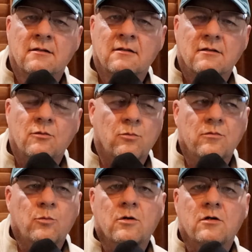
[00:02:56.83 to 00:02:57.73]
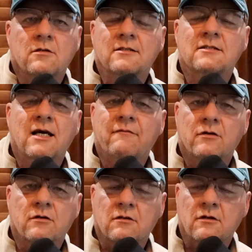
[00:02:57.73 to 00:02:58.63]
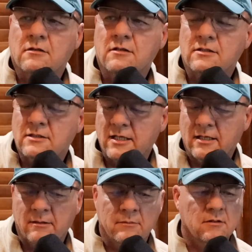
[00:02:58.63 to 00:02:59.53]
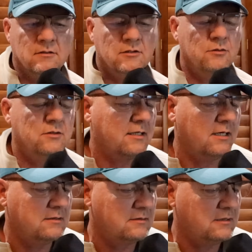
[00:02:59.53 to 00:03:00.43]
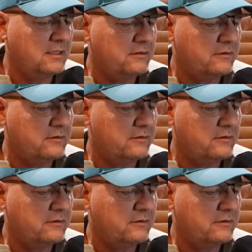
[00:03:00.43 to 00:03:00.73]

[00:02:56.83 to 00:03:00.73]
the world has never looked the same two decades later.